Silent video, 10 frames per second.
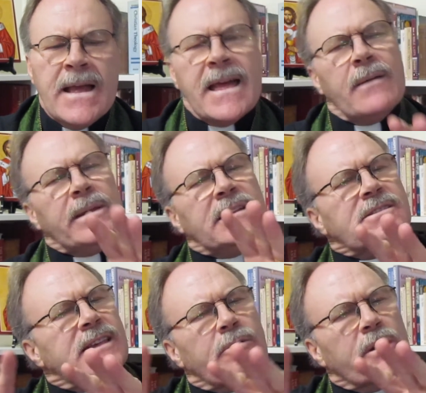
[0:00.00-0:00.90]
That means
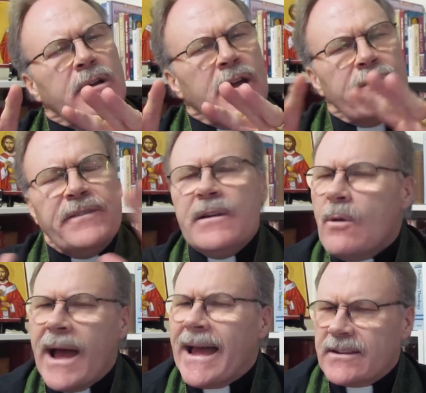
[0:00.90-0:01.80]
there were few
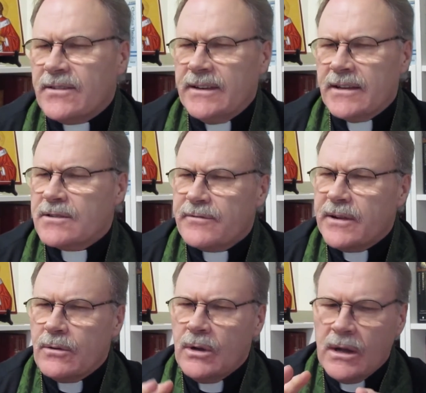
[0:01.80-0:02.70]
accidents,
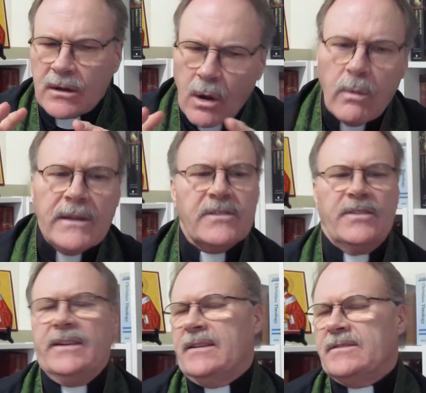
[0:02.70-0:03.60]
few
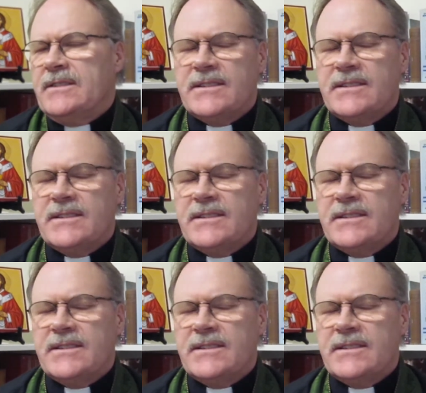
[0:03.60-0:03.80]
coincidences.